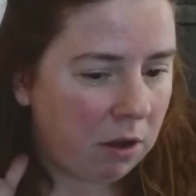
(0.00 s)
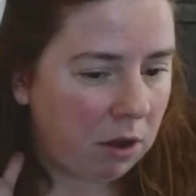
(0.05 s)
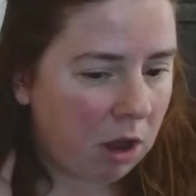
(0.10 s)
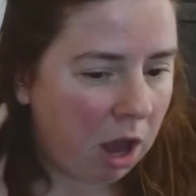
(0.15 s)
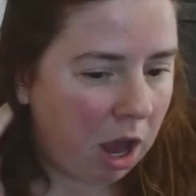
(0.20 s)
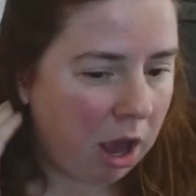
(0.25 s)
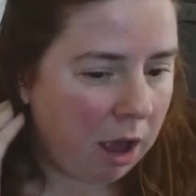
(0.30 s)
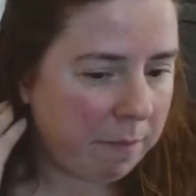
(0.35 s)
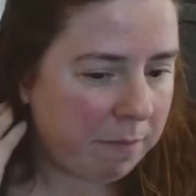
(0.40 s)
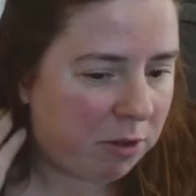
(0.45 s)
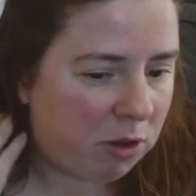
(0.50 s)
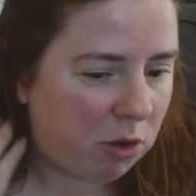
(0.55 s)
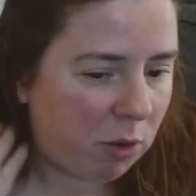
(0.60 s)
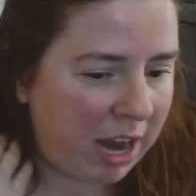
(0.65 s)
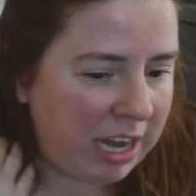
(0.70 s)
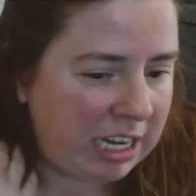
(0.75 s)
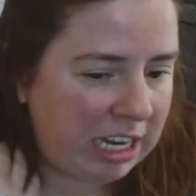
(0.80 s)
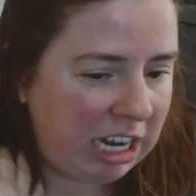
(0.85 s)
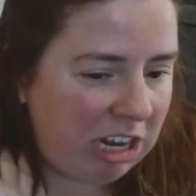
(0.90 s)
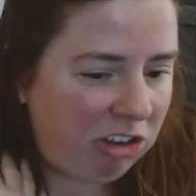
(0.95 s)
Um, do I
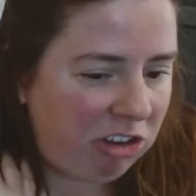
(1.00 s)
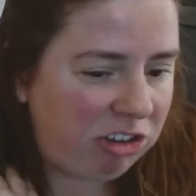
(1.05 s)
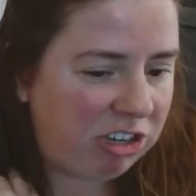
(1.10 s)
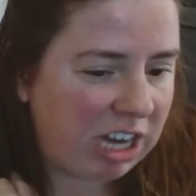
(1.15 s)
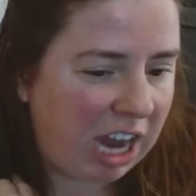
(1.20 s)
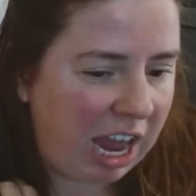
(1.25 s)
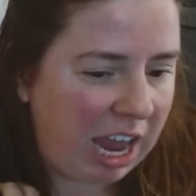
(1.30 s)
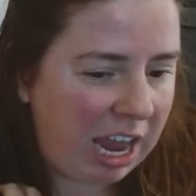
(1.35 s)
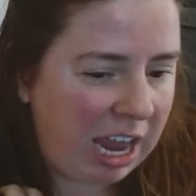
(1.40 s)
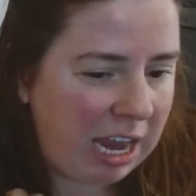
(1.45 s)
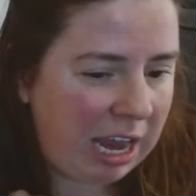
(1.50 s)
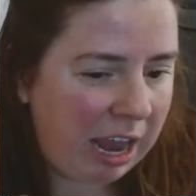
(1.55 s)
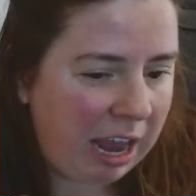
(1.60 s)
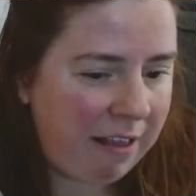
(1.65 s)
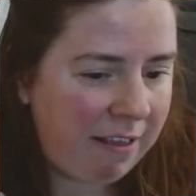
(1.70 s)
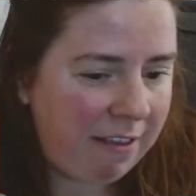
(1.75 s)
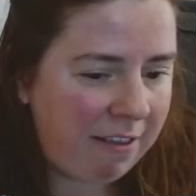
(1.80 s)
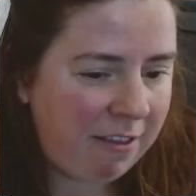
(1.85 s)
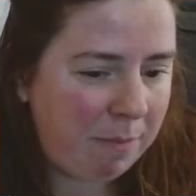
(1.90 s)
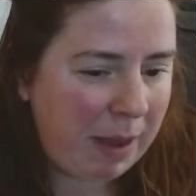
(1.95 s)
teach dyeing
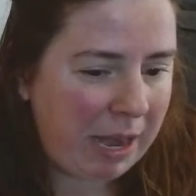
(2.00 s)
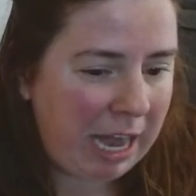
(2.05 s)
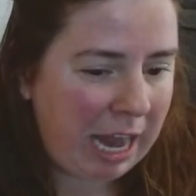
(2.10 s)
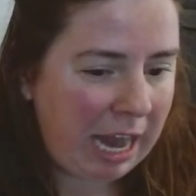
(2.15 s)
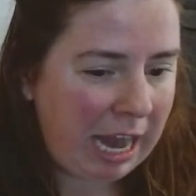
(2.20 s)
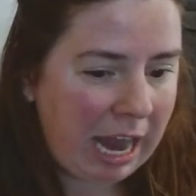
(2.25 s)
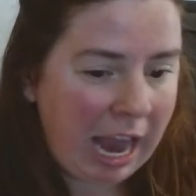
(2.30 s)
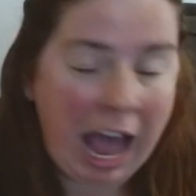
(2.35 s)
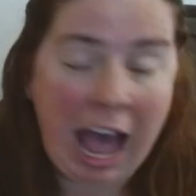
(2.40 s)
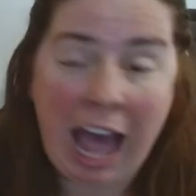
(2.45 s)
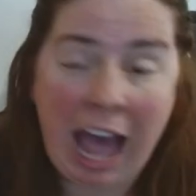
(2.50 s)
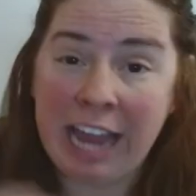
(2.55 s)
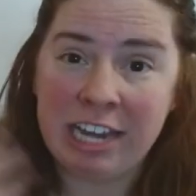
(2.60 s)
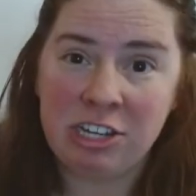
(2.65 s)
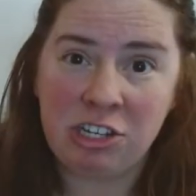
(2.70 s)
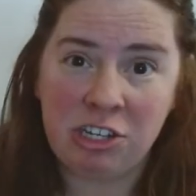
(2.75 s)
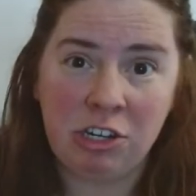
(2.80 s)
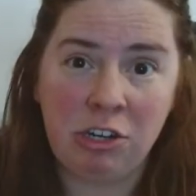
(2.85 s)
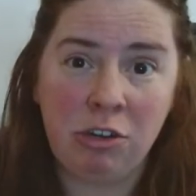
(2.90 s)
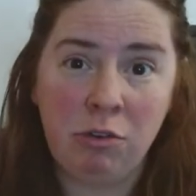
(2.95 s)
and spinning? I
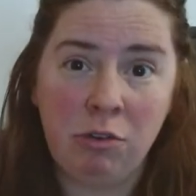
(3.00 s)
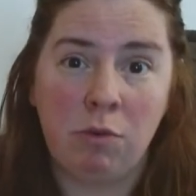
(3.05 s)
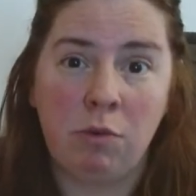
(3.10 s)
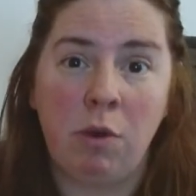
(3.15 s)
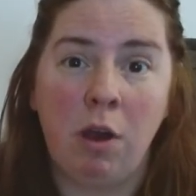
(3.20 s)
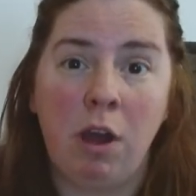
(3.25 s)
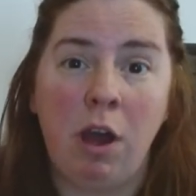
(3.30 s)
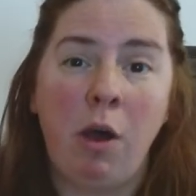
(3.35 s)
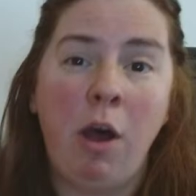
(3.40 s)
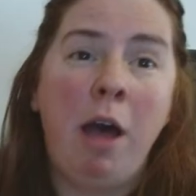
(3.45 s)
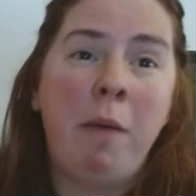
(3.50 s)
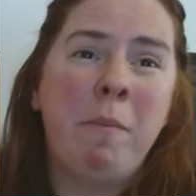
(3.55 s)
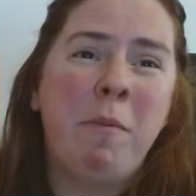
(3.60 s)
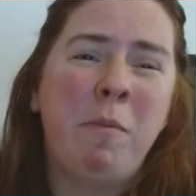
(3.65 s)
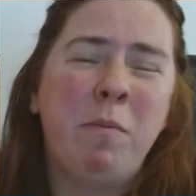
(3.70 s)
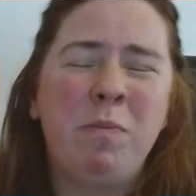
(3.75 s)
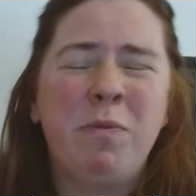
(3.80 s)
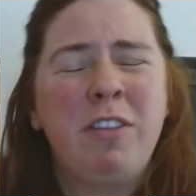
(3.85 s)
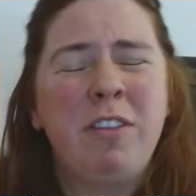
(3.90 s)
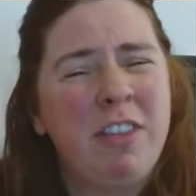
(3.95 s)
do.
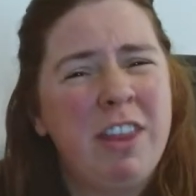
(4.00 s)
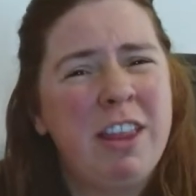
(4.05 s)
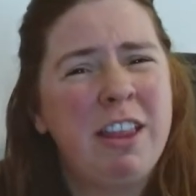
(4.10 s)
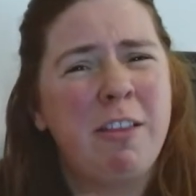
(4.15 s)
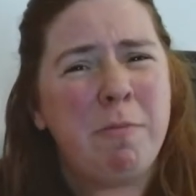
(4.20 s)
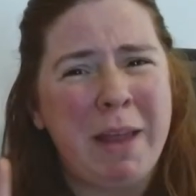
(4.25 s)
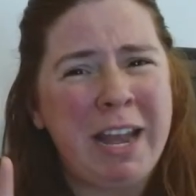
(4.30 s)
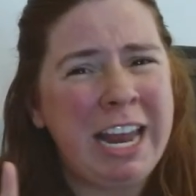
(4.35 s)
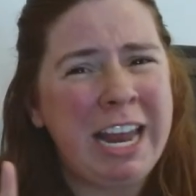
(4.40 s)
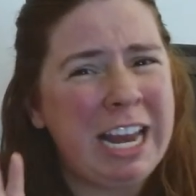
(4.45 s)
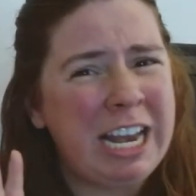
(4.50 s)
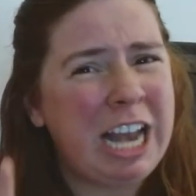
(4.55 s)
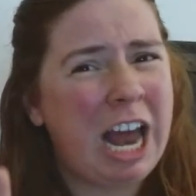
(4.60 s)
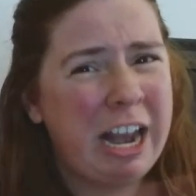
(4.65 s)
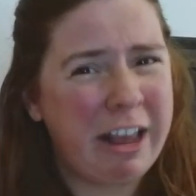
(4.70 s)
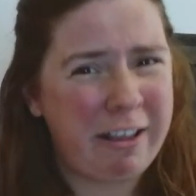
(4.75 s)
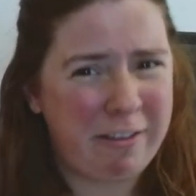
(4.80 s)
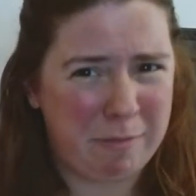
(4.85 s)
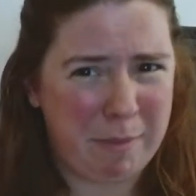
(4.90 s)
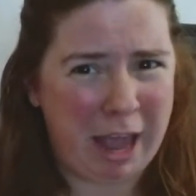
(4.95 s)
Um, spinning, not
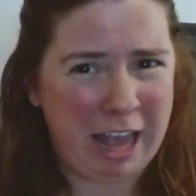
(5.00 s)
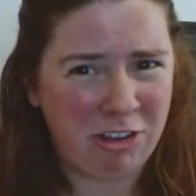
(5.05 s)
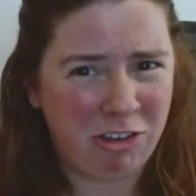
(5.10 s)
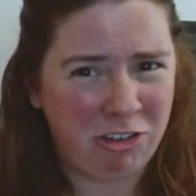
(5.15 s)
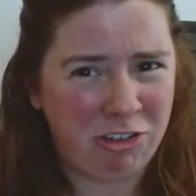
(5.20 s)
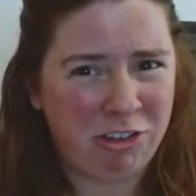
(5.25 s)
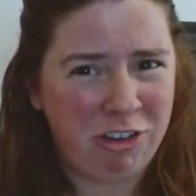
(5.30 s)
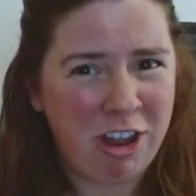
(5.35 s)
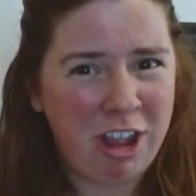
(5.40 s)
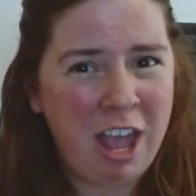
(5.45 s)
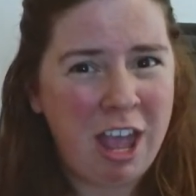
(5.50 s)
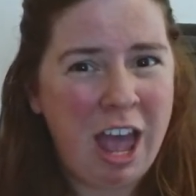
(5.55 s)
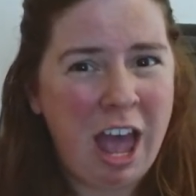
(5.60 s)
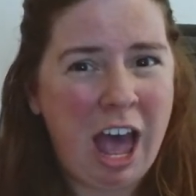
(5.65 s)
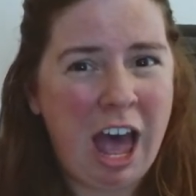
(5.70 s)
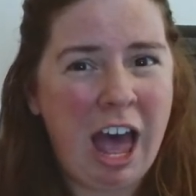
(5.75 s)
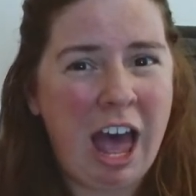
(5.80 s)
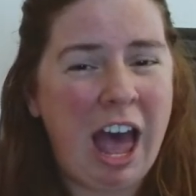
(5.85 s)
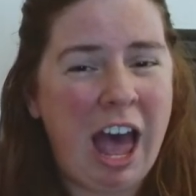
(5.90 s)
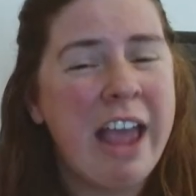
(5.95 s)
as much.
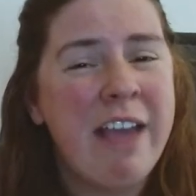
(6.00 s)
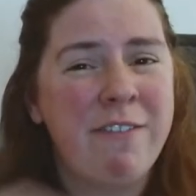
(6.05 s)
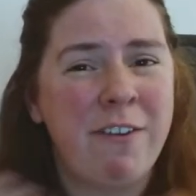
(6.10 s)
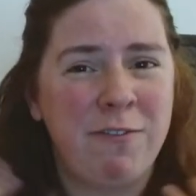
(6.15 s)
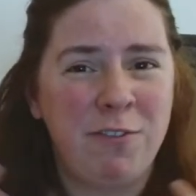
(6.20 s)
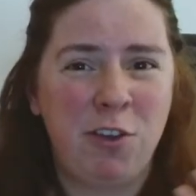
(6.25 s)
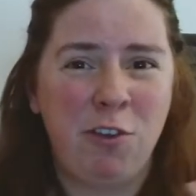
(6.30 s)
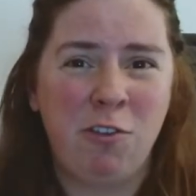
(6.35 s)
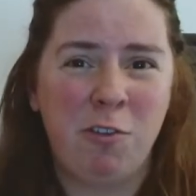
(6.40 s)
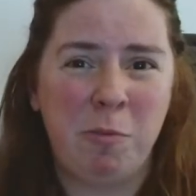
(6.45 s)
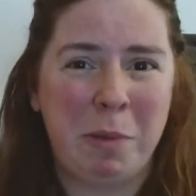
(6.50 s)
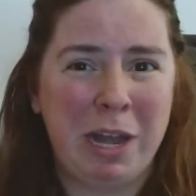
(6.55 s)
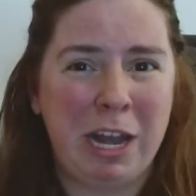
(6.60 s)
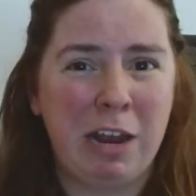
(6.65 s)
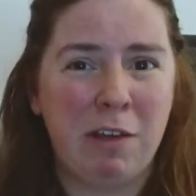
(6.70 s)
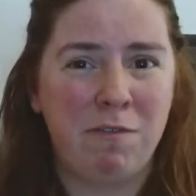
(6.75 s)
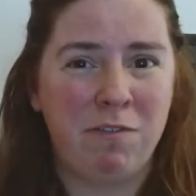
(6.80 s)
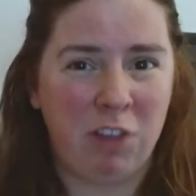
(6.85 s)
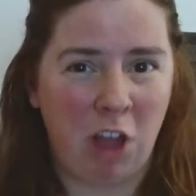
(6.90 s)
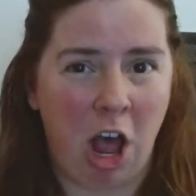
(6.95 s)
Uh, I have a few
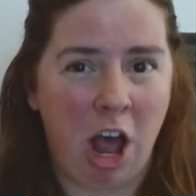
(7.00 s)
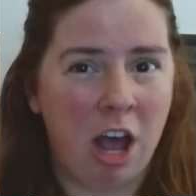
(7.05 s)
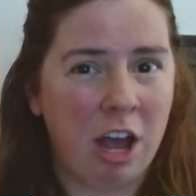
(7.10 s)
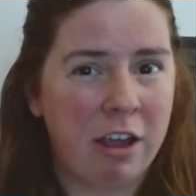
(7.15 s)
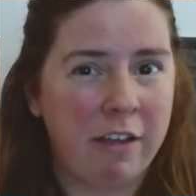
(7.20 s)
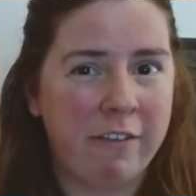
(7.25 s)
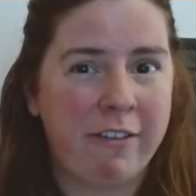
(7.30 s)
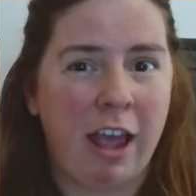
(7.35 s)
spinning vlogs.